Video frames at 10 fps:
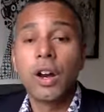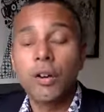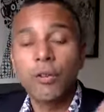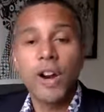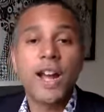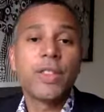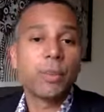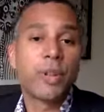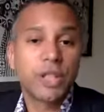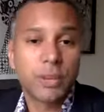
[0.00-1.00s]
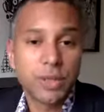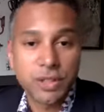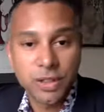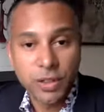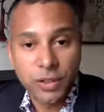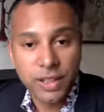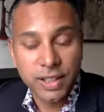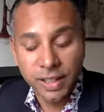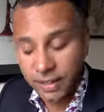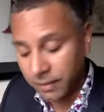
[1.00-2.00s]
around the principles of
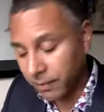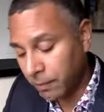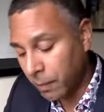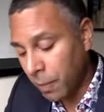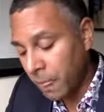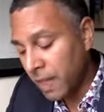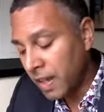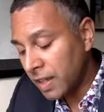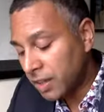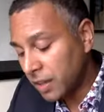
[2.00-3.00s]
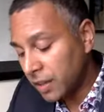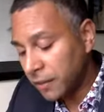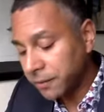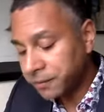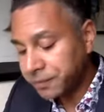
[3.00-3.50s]
storytelling. So